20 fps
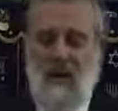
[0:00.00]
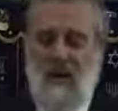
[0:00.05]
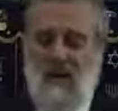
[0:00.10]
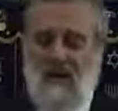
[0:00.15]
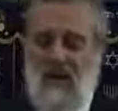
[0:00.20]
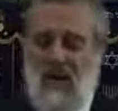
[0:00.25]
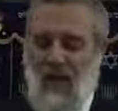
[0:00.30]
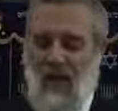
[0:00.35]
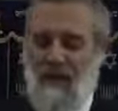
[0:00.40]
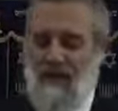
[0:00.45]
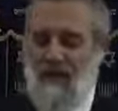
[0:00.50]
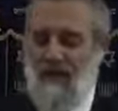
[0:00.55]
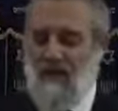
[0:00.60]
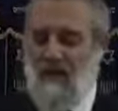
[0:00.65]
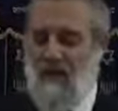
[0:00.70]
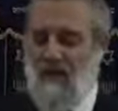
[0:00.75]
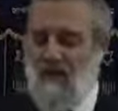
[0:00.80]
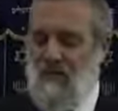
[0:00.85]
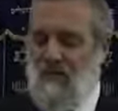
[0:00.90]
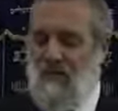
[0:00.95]
And the
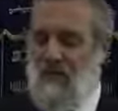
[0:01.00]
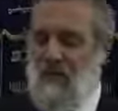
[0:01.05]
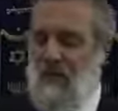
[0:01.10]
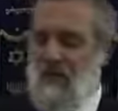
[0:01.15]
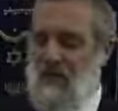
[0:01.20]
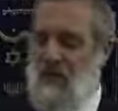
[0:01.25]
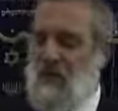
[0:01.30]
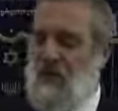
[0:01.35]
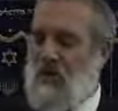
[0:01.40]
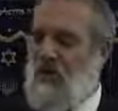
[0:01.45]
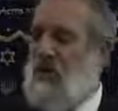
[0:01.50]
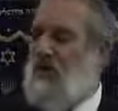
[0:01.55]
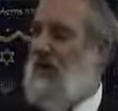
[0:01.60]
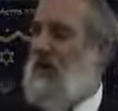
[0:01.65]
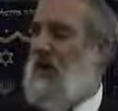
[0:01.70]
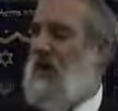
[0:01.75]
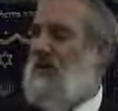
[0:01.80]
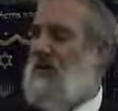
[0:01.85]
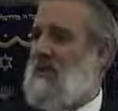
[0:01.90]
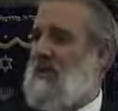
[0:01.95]
opposite, Ocher
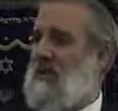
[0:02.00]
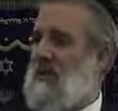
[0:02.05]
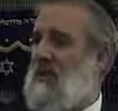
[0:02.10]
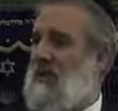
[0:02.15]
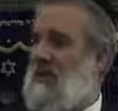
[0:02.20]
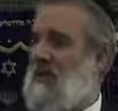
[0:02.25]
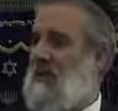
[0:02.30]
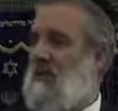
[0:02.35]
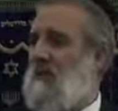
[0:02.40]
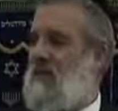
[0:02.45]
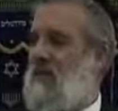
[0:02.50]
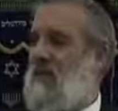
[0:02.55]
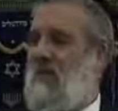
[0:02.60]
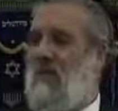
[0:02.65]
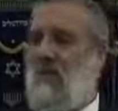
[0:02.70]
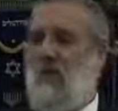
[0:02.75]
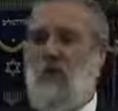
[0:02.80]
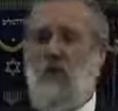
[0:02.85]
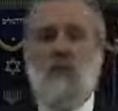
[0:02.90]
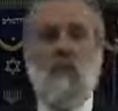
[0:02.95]
She'ero Achzari,
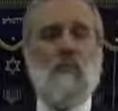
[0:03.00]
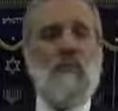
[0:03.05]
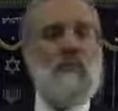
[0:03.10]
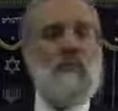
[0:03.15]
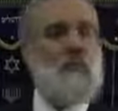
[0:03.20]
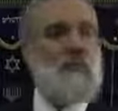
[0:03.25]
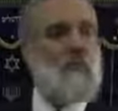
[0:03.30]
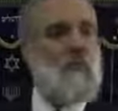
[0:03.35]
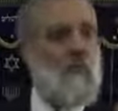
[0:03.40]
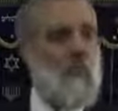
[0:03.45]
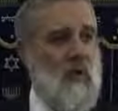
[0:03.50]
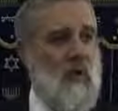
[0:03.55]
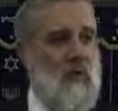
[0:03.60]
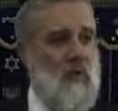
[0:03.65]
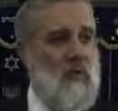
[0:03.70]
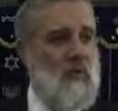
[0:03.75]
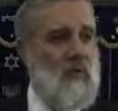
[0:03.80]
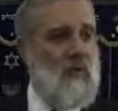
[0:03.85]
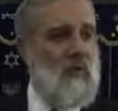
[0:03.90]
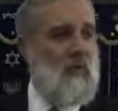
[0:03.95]
one who
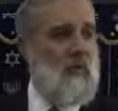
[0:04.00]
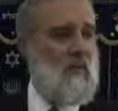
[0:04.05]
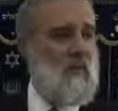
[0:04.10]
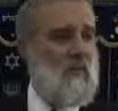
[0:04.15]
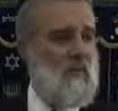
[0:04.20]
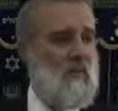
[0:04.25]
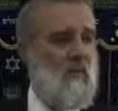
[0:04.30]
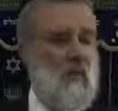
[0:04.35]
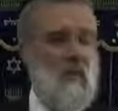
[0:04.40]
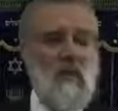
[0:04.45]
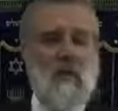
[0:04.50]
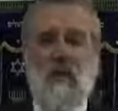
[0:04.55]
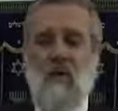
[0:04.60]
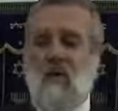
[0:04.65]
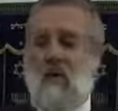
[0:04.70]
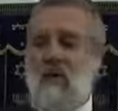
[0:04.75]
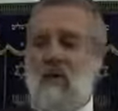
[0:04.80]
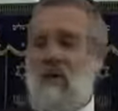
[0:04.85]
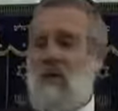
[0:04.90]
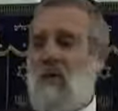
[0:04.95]
mistreats,
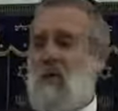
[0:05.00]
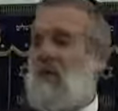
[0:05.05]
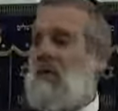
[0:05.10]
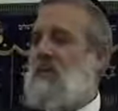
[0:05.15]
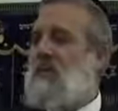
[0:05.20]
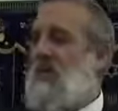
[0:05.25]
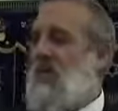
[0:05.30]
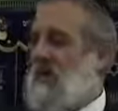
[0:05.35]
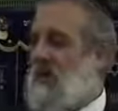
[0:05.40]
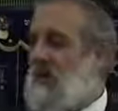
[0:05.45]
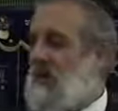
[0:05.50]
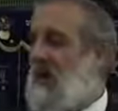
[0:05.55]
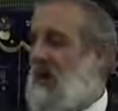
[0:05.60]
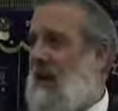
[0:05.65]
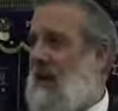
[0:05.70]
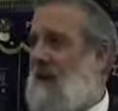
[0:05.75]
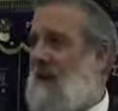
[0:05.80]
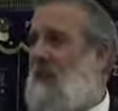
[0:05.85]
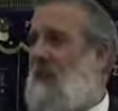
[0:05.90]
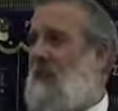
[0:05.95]
who is not
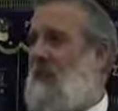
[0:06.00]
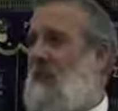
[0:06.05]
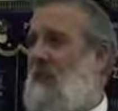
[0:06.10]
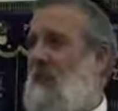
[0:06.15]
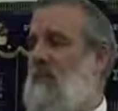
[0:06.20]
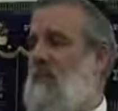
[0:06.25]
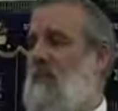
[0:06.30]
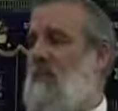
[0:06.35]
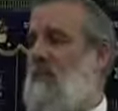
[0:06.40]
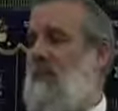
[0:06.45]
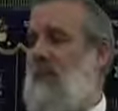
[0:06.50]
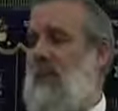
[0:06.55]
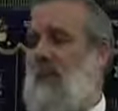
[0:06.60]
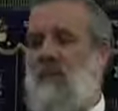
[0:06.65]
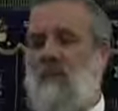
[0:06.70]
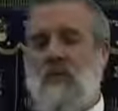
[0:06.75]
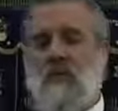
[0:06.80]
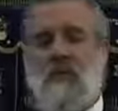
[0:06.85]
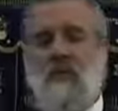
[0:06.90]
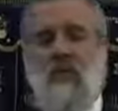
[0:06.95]
kind, who is
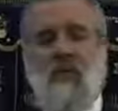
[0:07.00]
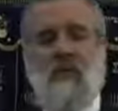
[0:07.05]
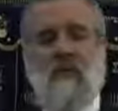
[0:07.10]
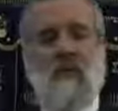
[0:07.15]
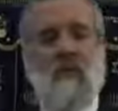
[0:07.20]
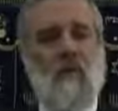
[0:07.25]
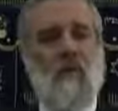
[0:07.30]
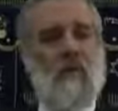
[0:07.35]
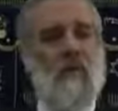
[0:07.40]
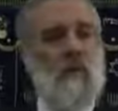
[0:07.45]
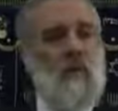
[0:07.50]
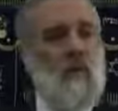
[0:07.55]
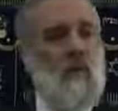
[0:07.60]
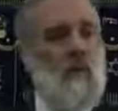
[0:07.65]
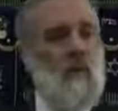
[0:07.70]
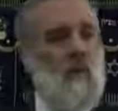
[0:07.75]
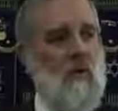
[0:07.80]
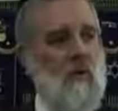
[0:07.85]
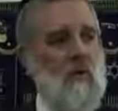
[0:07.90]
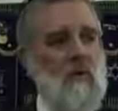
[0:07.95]
not respectful,
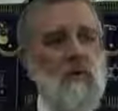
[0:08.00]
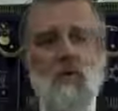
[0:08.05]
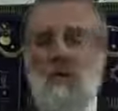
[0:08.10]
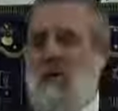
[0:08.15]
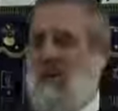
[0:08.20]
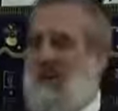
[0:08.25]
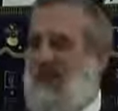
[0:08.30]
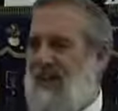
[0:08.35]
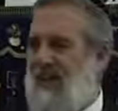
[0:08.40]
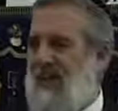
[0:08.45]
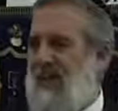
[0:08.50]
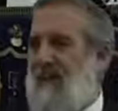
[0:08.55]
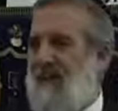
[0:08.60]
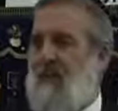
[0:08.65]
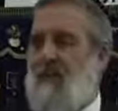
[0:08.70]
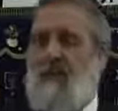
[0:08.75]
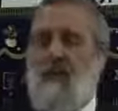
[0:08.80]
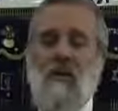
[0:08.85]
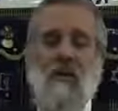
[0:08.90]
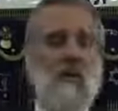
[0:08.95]
who's Ocher,
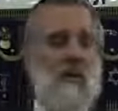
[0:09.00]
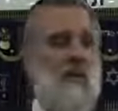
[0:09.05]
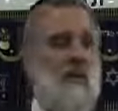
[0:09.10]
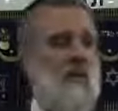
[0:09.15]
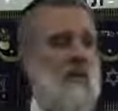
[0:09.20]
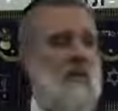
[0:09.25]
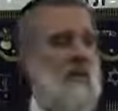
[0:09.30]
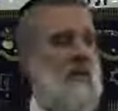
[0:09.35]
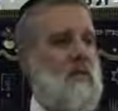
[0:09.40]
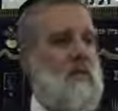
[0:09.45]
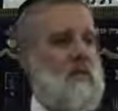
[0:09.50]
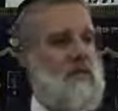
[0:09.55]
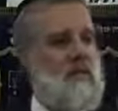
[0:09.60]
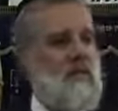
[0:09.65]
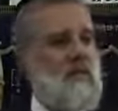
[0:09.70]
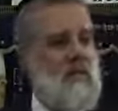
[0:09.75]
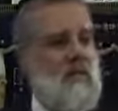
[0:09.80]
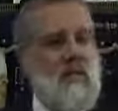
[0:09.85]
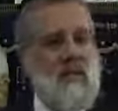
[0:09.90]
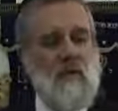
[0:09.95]

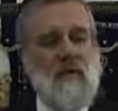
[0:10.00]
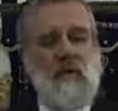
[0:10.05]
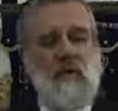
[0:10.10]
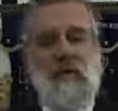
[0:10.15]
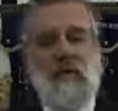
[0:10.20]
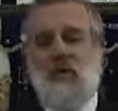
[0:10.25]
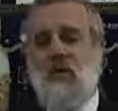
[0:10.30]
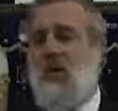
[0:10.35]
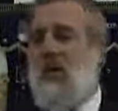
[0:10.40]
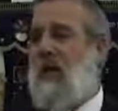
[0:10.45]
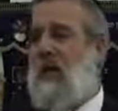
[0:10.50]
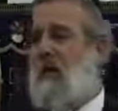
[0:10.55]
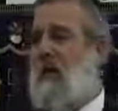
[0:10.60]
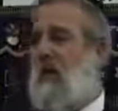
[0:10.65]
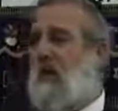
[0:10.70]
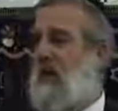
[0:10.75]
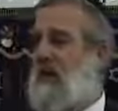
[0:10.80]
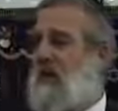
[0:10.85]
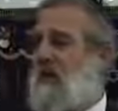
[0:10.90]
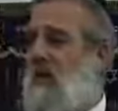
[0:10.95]
his
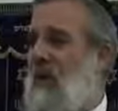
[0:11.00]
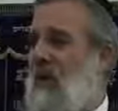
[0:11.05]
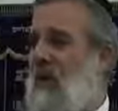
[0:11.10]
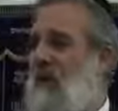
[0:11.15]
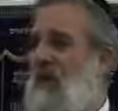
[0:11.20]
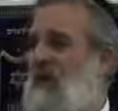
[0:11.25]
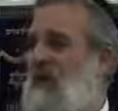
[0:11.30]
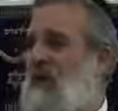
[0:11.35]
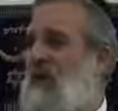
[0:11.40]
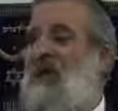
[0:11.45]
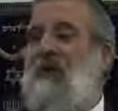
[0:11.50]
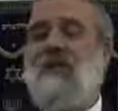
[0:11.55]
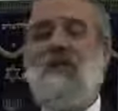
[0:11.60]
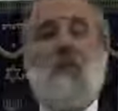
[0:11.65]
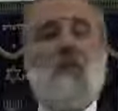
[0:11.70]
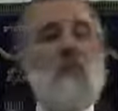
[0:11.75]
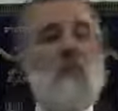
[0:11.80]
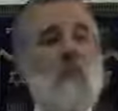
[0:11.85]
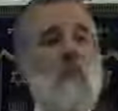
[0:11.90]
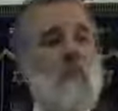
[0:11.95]
She'ero, relative, he's
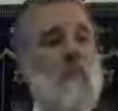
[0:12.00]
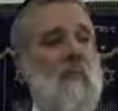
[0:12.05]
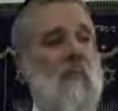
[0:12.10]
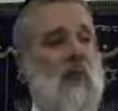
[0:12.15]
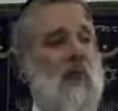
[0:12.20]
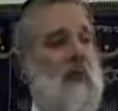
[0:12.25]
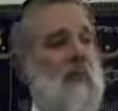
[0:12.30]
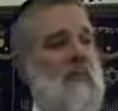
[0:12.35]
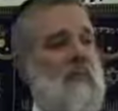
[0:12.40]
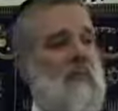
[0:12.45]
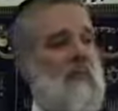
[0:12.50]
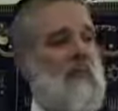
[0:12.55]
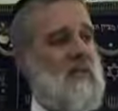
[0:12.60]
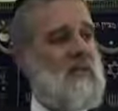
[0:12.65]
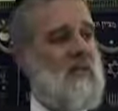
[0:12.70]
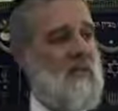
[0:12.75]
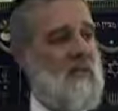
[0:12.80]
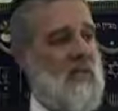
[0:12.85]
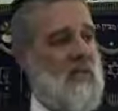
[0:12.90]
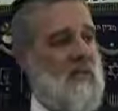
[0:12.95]
a cruel man, he's
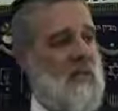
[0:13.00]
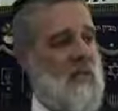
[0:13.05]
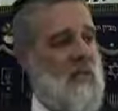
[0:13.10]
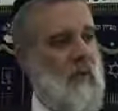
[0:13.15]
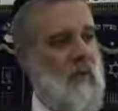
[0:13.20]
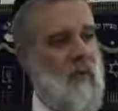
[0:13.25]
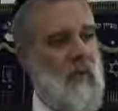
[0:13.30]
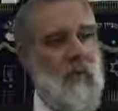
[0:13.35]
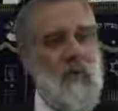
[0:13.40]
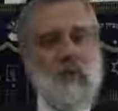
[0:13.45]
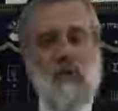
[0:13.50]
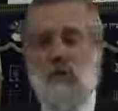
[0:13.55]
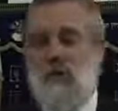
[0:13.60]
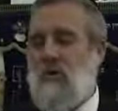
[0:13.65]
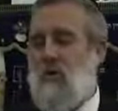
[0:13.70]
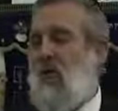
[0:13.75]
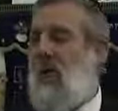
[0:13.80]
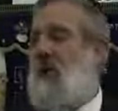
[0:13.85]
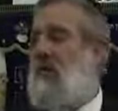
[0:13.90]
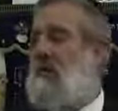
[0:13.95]
Achzari. So
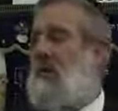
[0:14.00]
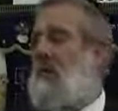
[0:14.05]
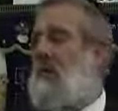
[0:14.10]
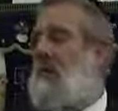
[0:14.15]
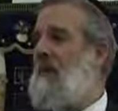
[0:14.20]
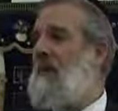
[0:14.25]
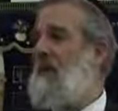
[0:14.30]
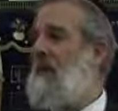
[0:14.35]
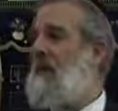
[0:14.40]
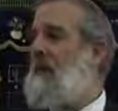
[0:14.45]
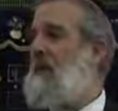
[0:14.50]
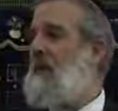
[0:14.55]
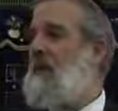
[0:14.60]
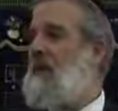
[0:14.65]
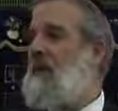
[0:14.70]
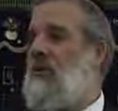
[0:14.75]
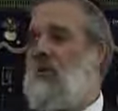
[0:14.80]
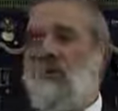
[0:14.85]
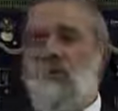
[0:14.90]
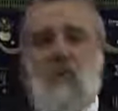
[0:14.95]
Solomon,
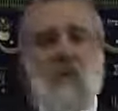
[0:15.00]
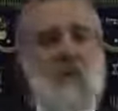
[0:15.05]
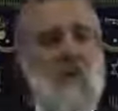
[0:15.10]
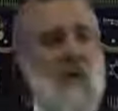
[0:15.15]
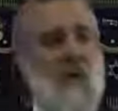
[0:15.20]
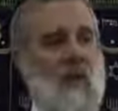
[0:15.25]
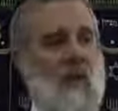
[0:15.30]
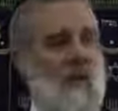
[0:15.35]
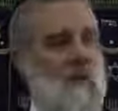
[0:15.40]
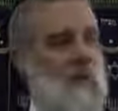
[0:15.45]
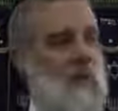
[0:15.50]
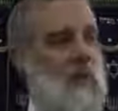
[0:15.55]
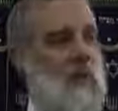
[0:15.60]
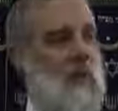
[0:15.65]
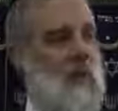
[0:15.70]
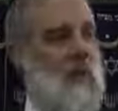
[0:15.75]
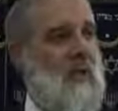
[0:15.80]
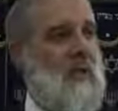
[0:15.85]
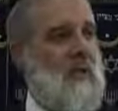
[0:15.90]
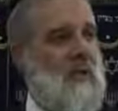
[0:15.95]
Shlomo Melech in
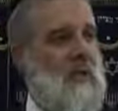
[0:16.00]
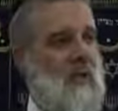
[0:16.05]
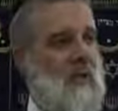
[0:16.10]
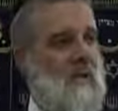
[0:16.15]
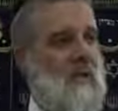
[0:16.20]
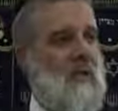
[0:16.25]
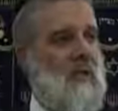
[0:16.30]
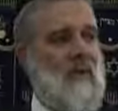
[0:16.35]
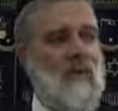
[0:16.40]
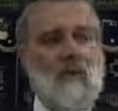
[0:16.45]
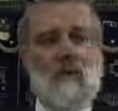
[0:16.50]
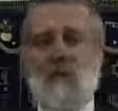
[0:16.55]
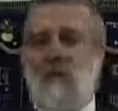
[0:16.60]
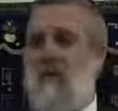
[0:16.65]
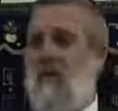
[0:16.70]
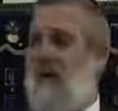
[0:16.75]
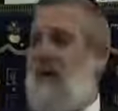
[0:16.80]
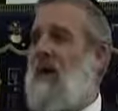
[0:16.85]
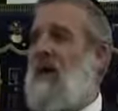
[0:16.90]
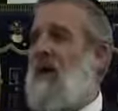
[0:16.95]
Mishlei, is giving us
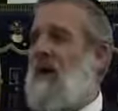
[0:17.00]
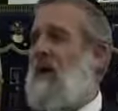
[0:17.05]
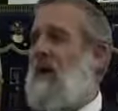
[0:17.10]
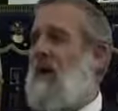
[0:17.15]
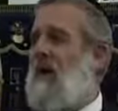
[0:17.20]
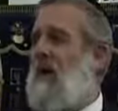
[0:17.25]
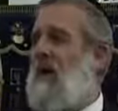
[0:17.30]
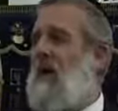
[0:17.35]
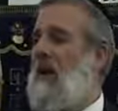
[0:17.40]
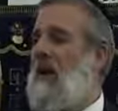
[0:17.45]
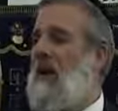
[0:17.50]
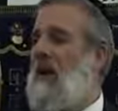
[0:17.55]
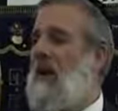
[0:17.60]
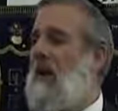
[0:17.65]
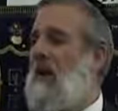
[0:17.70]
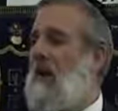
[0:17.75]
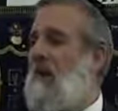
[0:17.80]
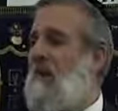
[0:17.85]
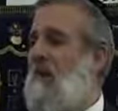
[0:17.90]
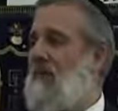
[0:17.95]
already a
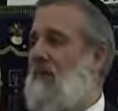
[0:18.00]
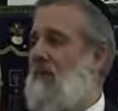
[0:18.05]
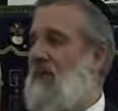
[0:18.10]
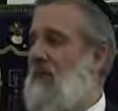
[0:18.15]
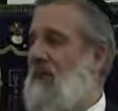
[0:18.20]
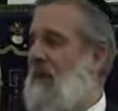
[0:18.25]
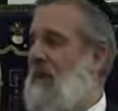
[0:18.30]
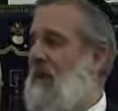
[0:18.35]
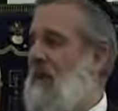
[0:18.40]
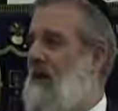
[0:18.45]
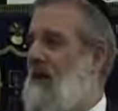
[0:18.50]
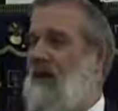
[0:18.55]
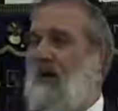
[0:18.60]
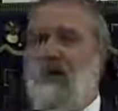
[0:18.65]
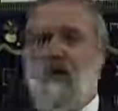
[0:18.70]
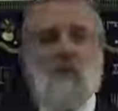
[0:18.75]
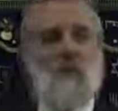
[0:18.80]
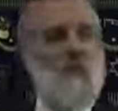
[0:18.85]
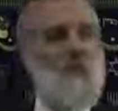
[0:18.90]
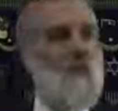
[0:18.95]
little bit of an idea
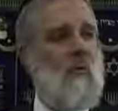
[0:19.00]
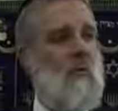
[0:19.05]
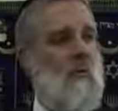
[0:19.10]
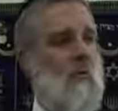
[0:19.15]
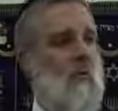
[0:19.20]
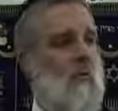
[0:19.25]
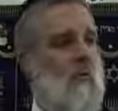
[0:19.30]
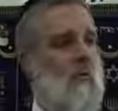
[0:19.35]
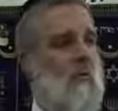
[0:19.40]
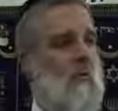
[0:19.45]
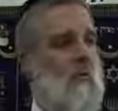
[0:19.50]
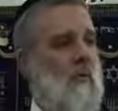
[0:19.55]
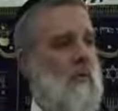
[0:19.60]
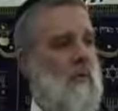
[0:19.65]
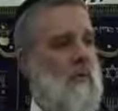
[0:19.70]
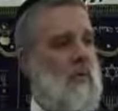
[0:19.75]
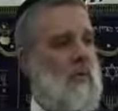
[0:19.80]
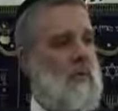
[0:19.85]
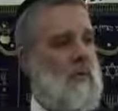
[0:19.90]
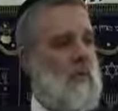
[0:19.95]
of who
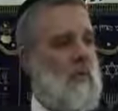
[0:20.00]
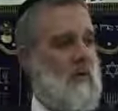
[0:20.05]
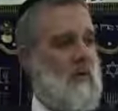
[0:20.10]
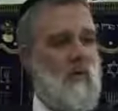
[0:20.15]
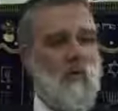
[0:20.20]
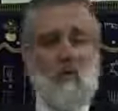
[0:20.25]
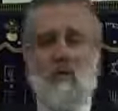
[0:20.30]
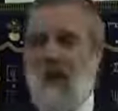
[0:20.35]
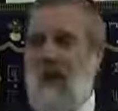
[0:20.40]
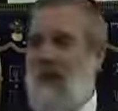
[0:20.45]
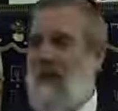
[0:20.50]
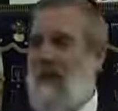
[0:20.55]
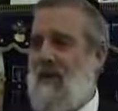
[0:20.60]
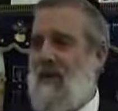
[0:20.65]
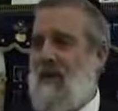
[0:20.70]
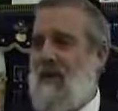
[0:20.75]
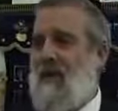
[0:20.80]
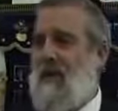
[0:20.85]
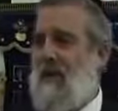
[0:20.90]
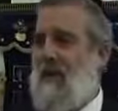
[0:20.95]
is a cruel
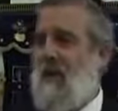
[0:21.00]
man.